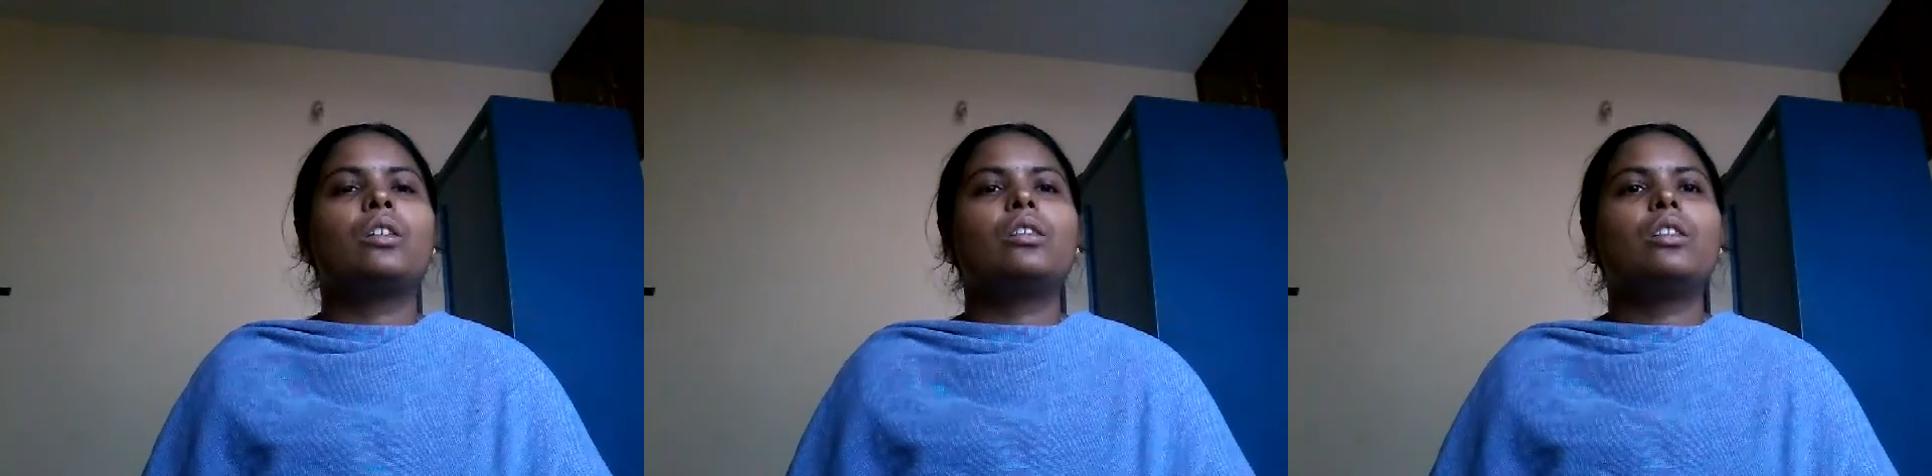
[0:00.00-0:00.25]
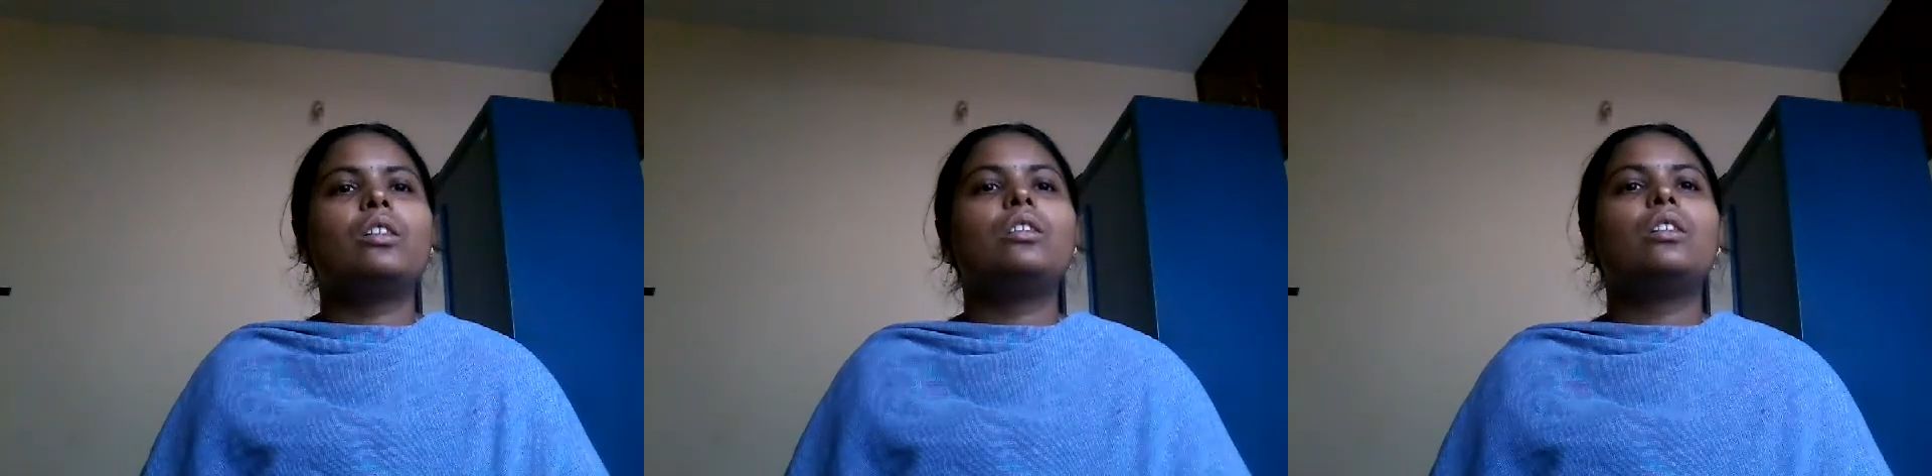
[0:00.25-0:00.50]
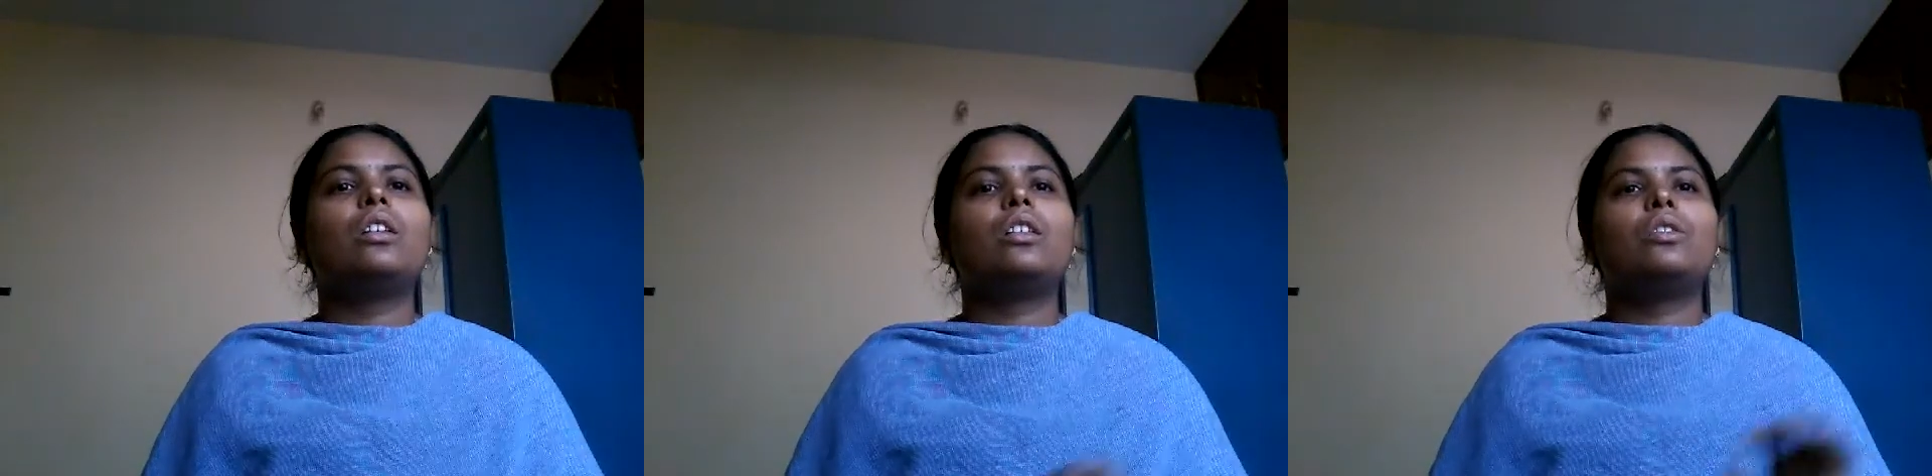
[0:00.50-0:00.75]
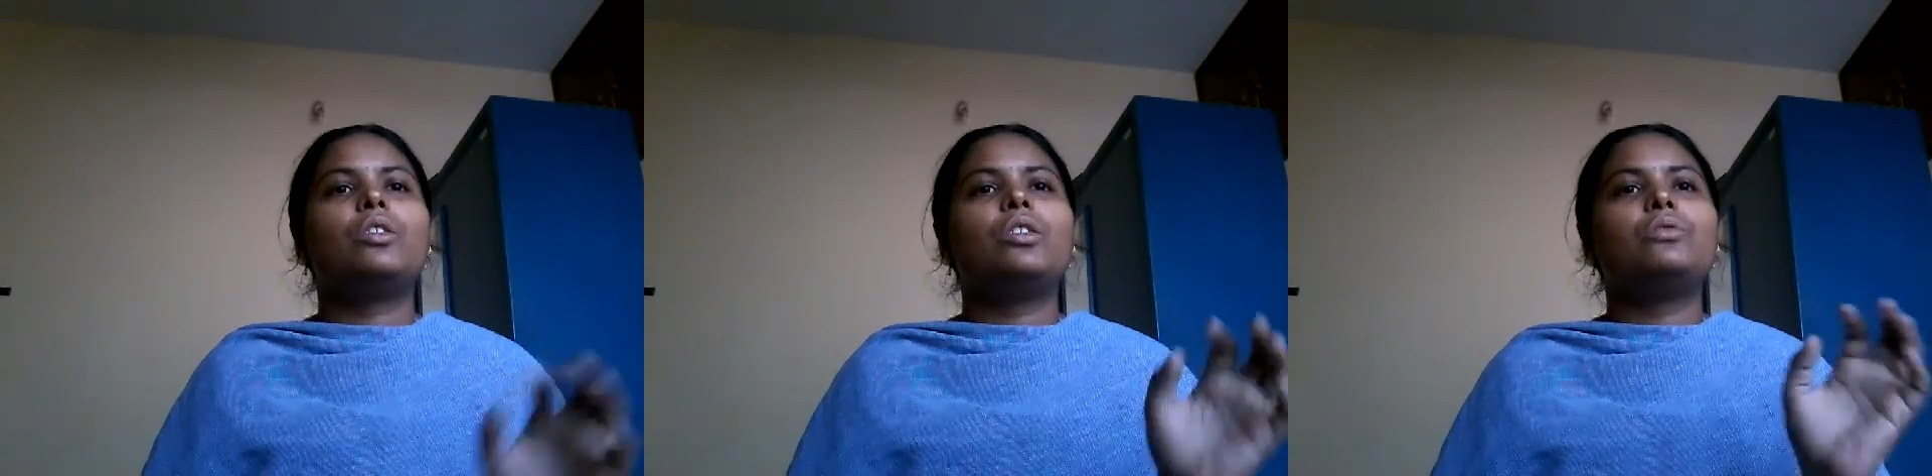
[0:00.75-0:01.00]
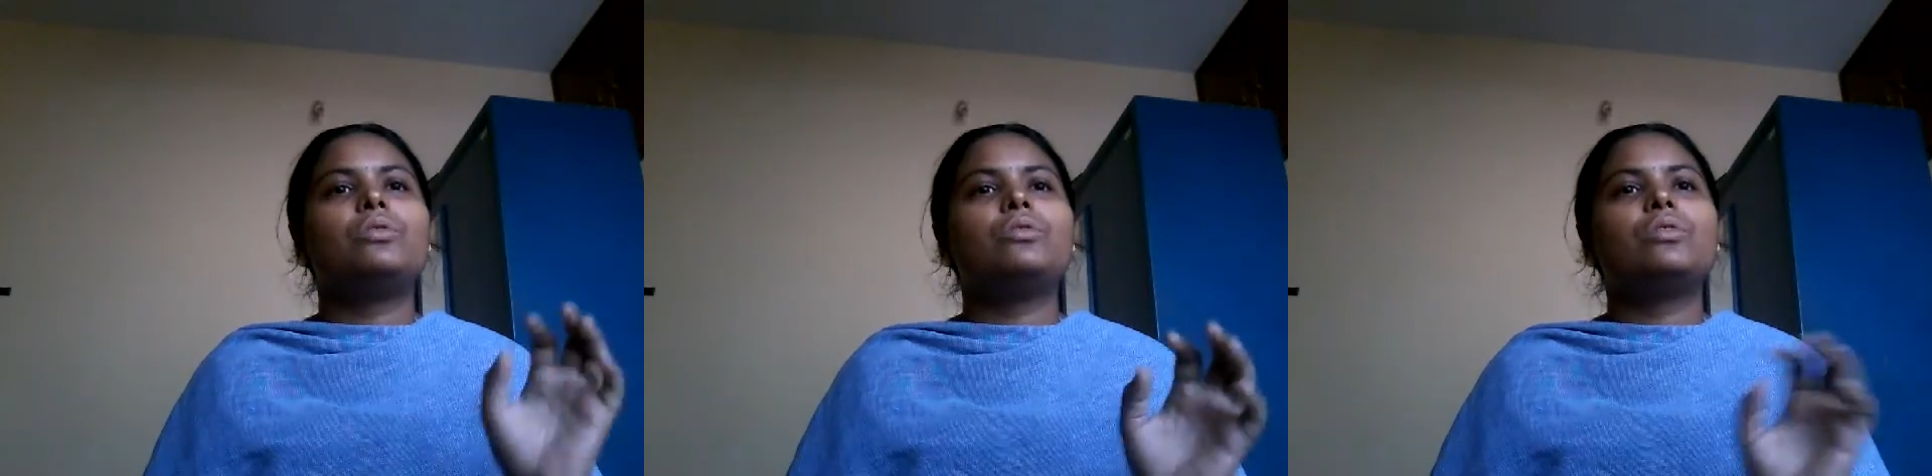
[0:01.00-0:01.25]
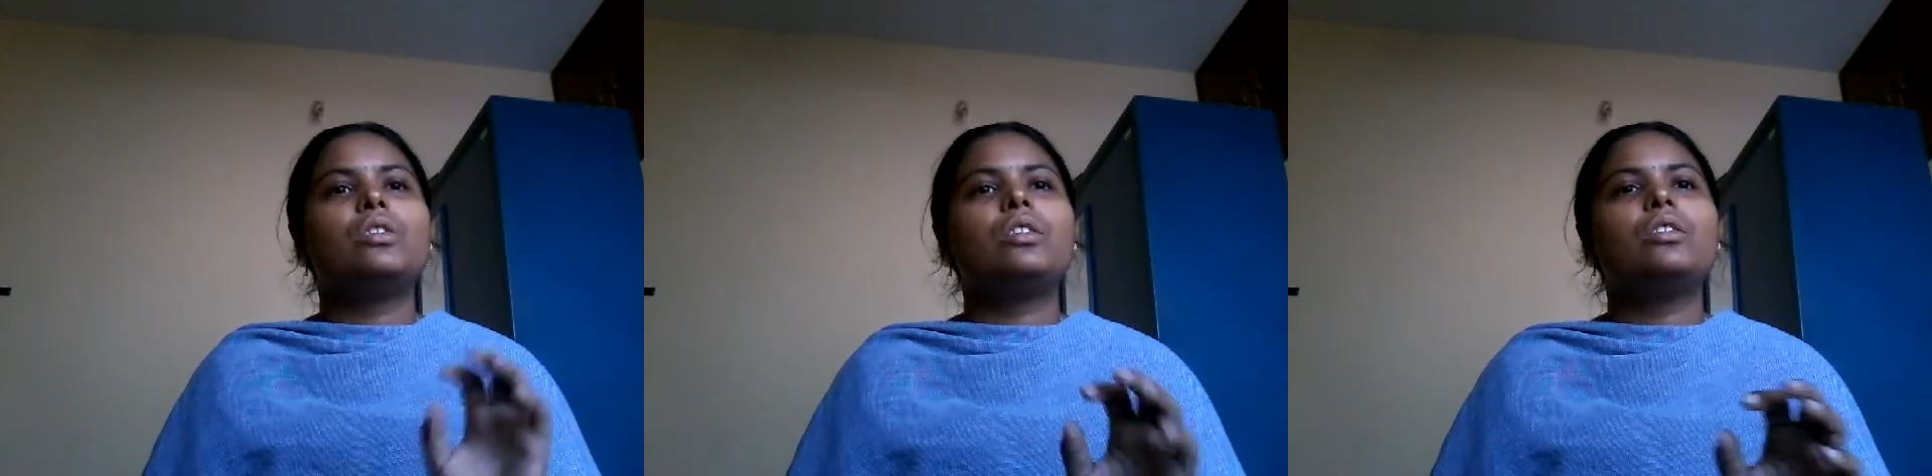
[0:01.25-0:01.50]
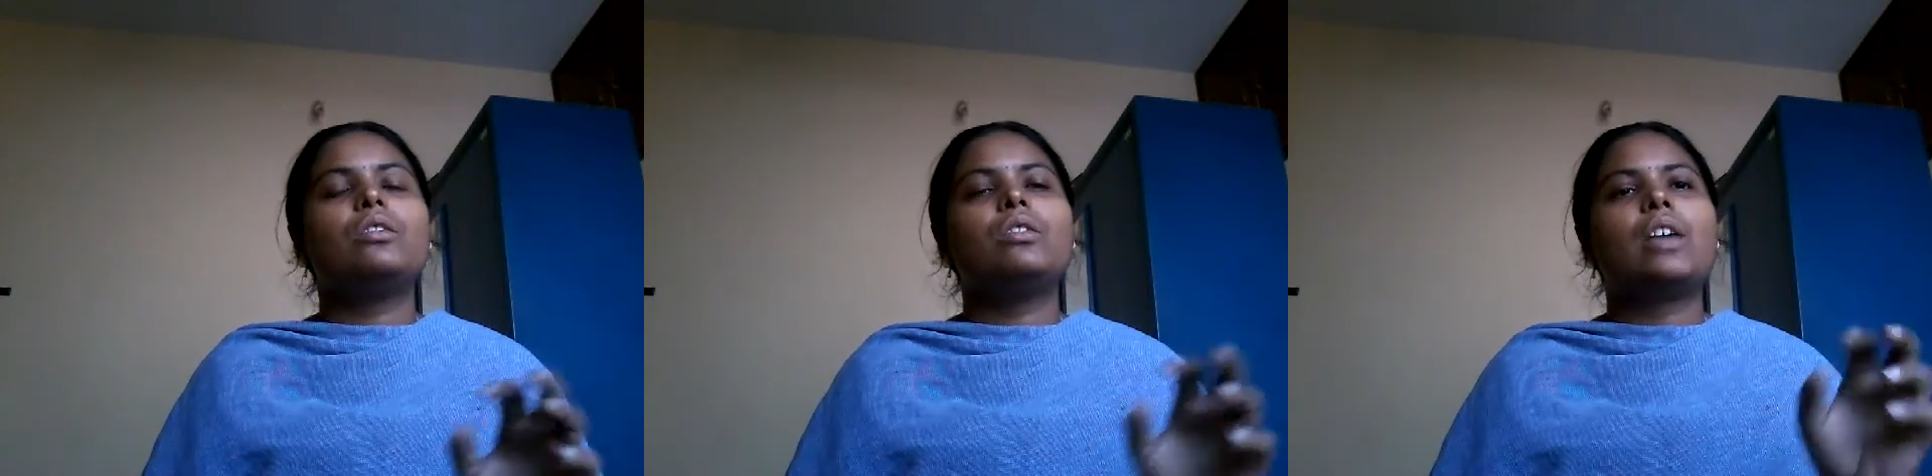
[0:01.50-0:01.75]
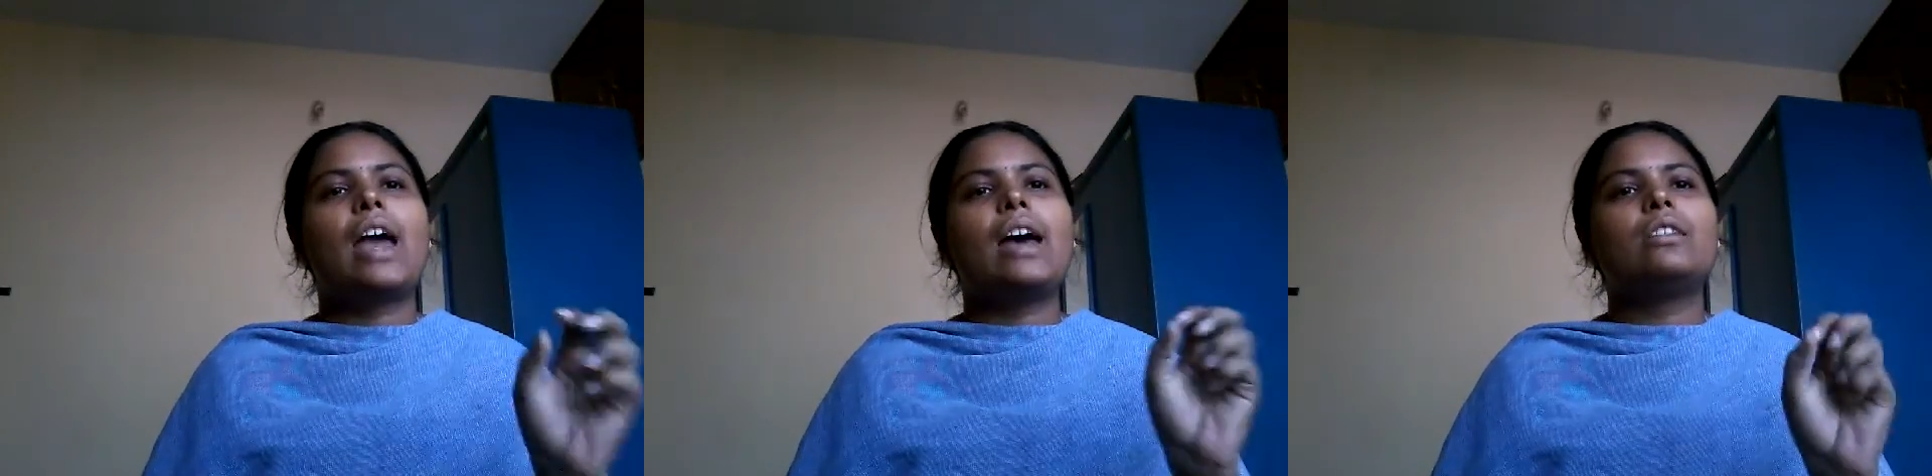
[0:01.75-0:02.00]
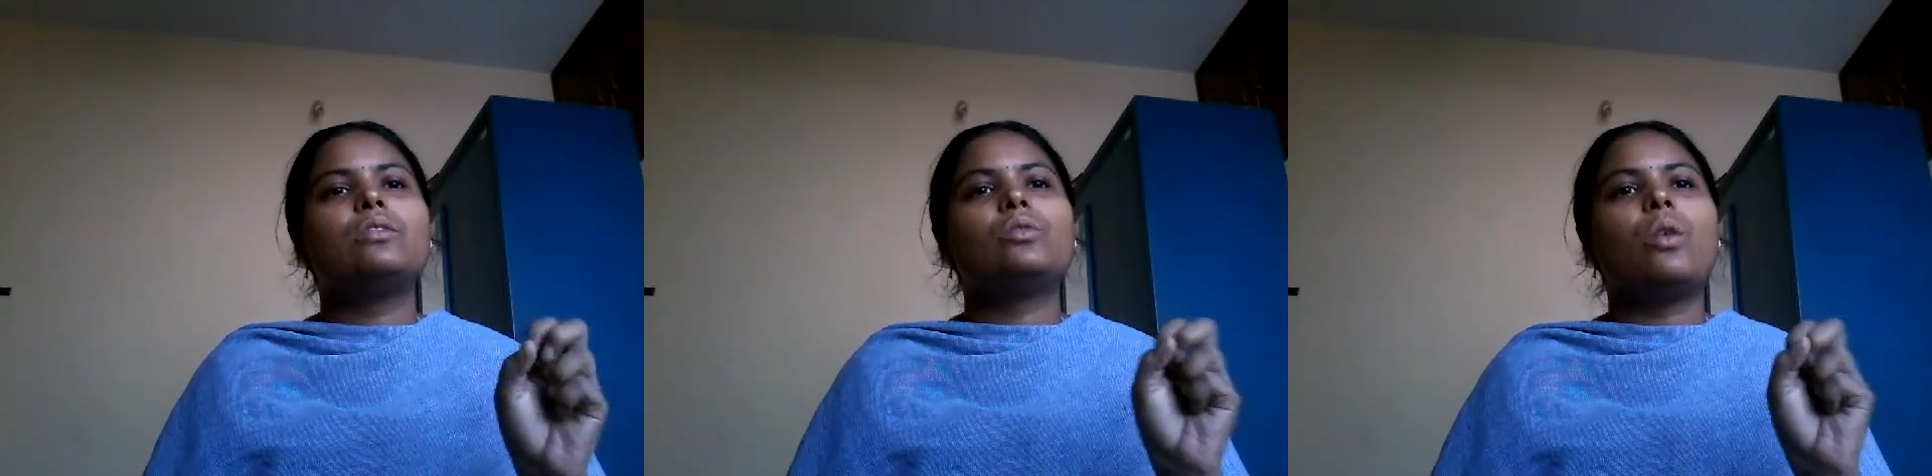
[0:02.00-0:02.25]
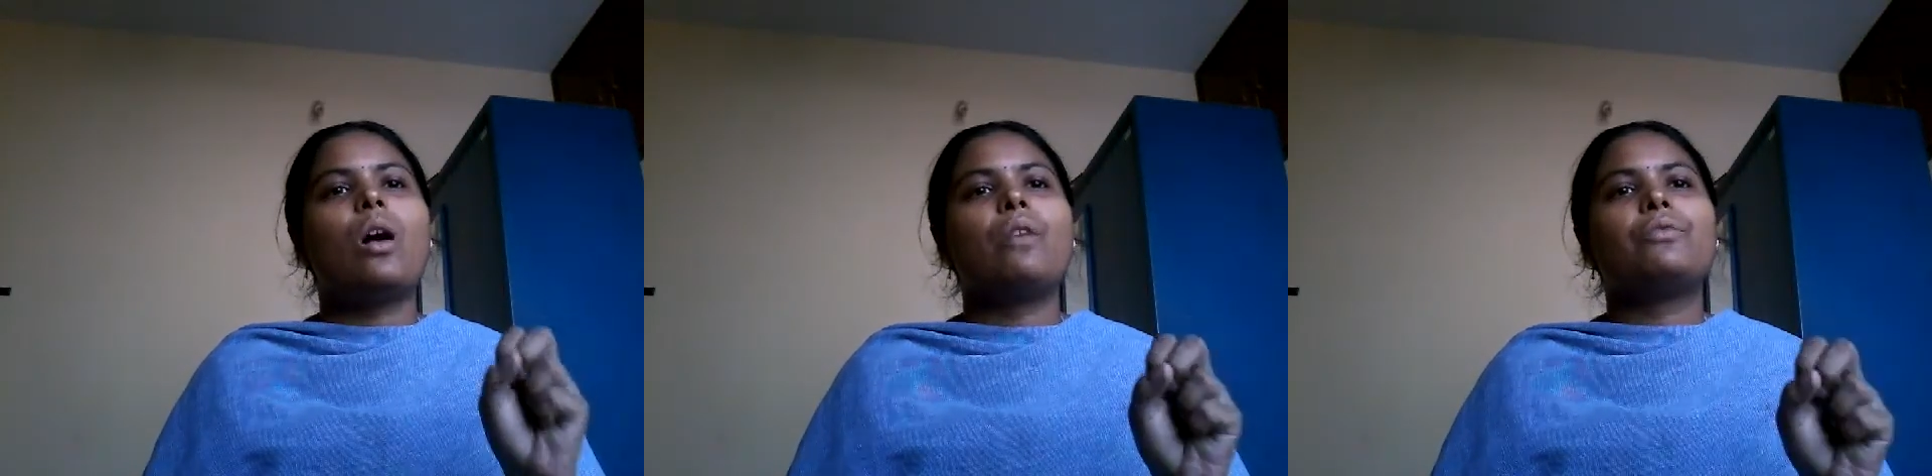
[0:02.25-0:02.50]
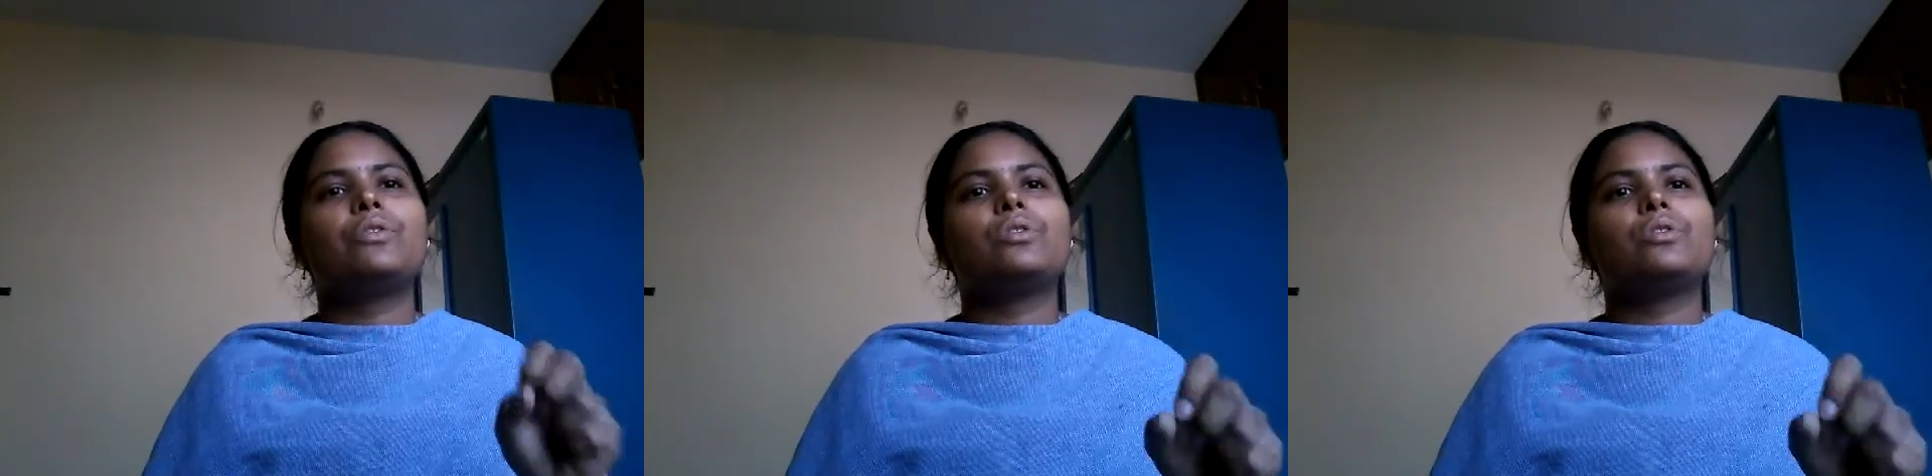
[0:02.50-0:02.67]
Here you see the air is off.